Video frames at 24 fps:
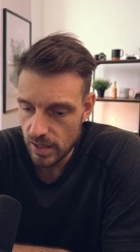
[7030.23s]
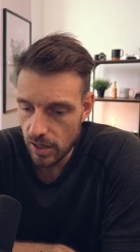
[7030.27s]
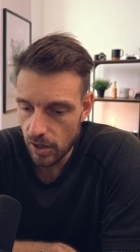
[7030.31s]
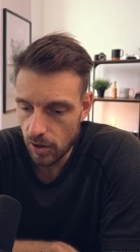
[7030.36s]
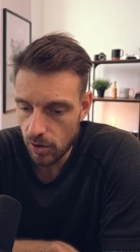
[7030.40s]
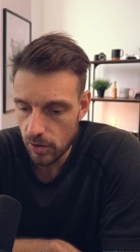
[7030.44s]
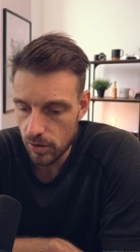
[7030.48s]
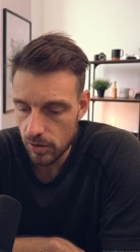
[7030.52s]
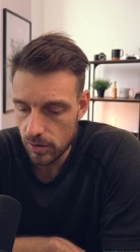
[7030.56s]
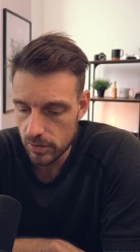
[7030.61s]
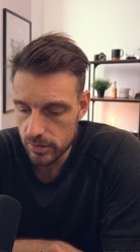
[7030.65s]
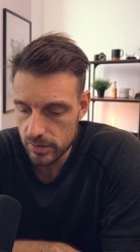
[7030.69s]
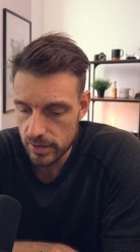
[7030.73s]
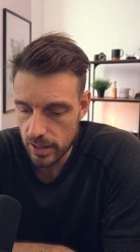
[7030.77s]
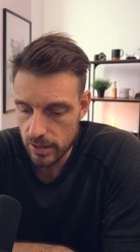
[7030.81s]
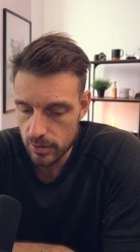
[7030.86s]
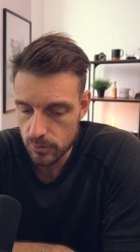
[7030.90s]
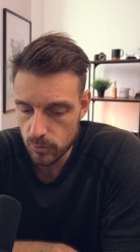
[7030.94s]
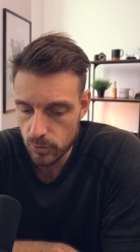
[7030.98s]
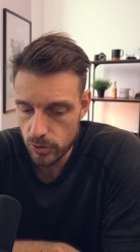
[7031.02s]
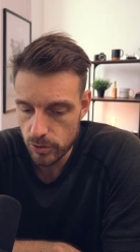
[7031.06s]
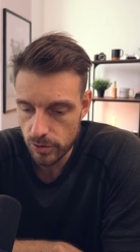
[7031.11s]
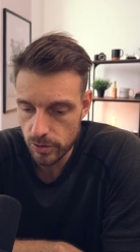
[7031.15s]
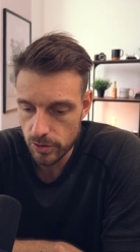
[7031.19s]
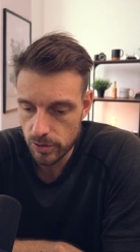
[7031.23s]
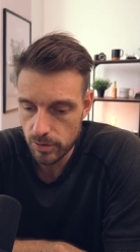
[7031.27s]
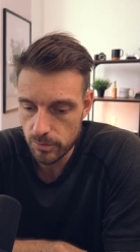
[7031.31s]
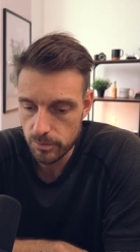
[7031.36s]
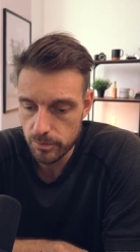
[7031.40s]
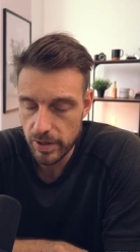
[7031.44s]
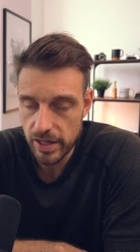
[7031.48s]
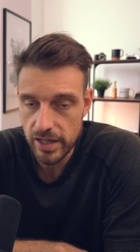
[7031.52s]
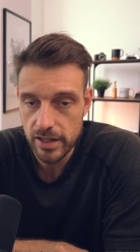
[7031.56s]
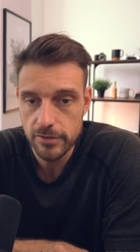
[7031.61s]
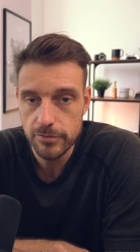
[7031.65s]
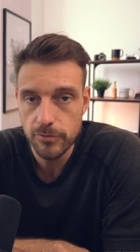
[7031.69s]
all that were
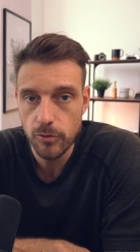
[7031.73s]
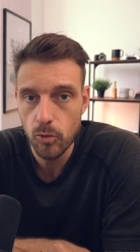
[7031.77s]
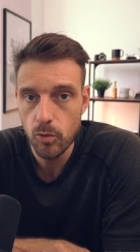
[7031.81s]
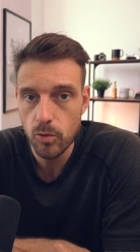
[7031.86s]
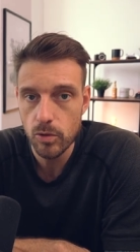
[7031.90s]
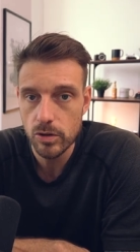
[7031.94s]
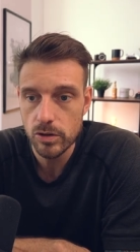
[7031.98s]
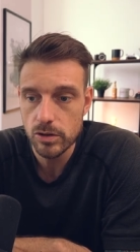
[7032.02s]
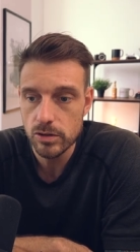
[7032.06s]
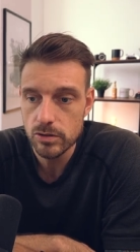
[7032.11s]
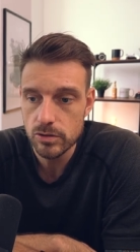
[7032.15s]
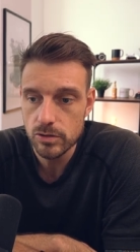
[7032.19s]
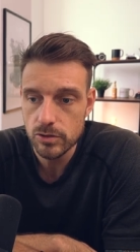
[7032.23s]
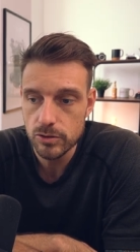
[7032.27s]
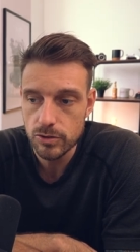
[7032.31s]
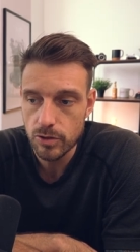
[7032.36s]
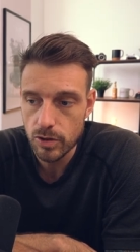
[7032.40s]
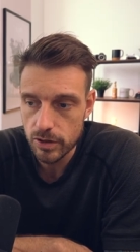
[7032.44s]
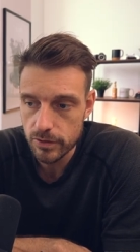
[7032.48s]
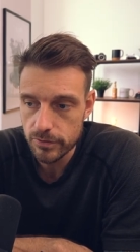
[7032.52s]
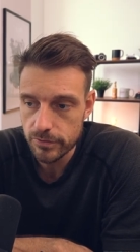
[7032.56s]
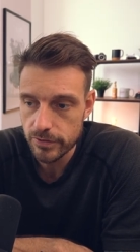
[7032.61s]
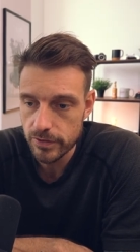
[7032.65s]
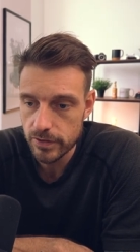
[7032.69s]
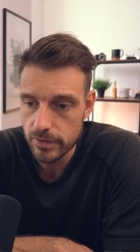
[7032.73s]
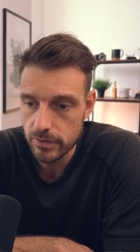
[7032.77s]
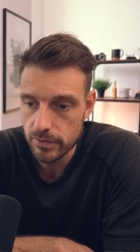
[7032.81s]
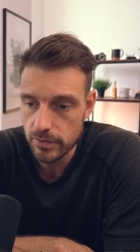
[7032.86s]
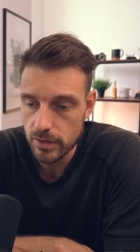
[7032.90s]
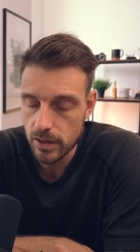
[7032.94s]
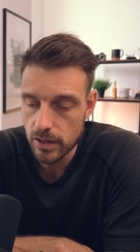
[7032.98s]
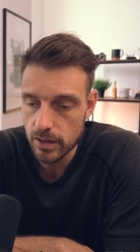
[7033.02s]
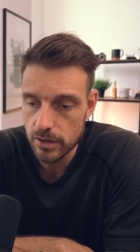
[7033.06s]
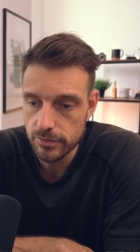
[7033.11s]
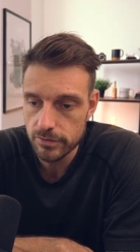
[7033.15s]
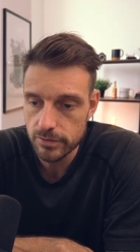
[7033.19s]
paid for 200,
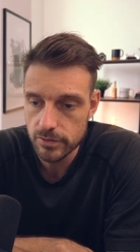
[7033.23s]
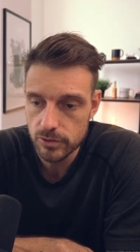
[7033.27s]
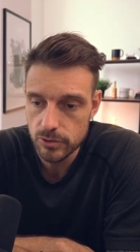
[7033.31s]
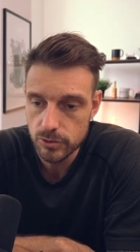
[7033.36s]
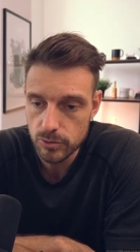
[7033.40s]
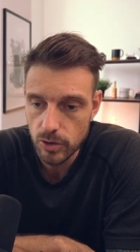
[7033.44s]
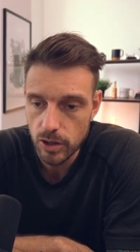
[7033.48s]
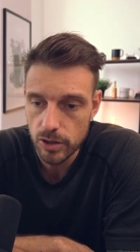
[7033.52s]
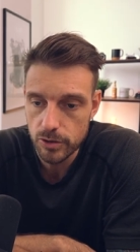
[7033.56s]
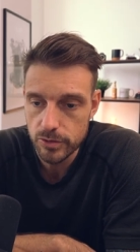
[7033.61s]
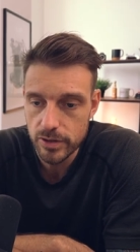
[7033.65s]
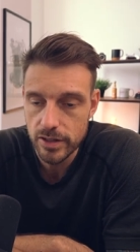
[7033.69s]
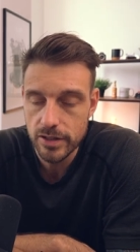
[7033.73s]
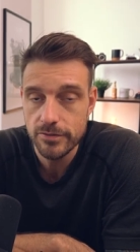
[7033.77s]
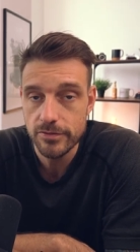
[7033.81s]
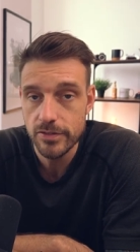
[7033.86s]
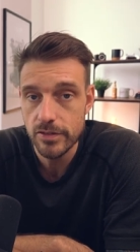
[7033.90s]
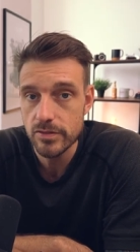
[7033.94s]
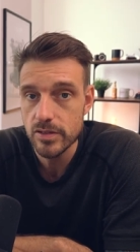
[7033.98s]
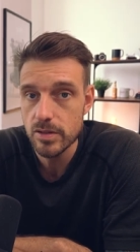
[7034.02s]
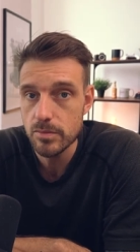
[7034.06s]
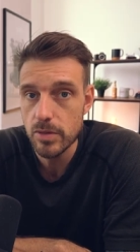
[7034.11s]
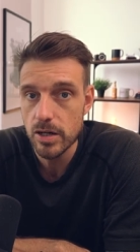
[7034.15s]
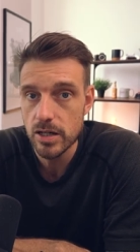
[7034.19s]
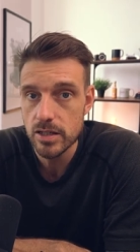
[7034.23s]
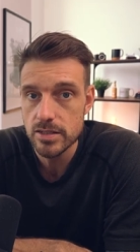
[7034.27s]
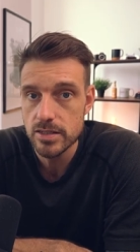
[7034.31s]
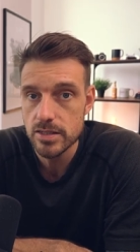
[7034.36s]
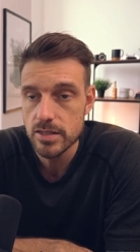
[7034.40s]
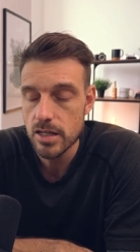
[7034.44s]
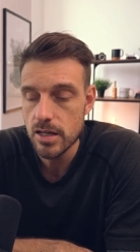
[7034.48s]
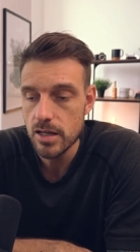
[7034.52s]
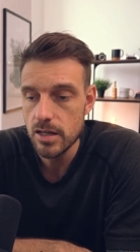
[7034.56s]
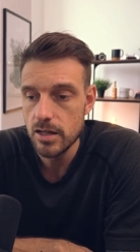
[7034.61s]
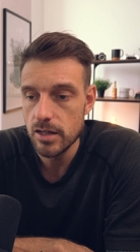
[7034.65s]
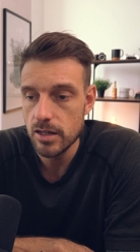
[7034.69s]
uh, 250
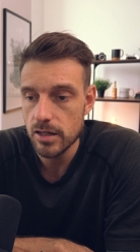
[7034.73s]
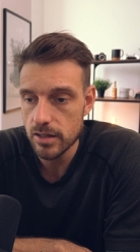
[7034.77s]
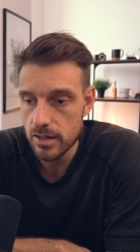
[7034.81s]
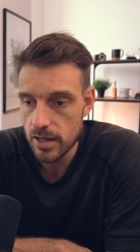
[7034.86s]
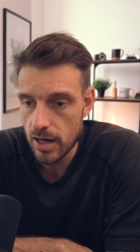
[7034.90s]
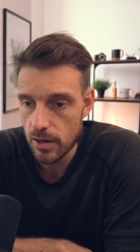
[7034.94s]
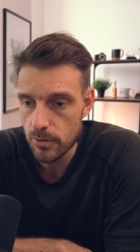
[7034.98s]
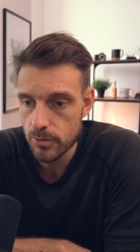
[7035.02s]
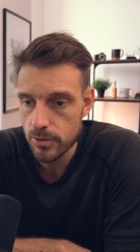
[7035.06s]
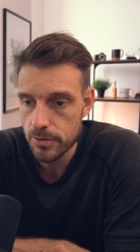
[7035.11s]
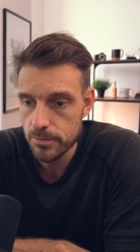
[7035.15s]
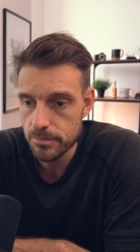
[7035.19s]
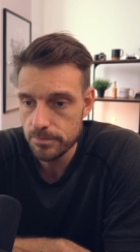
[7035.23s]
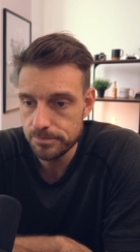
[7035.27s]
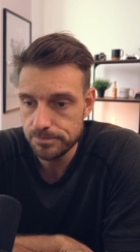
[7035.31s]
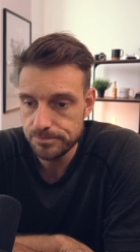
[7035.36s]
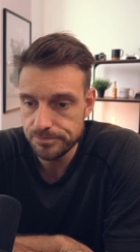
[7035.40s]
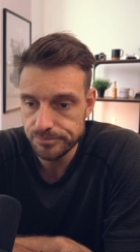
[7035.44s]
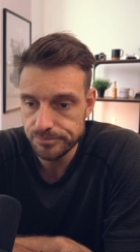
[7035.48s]
bucks an hour,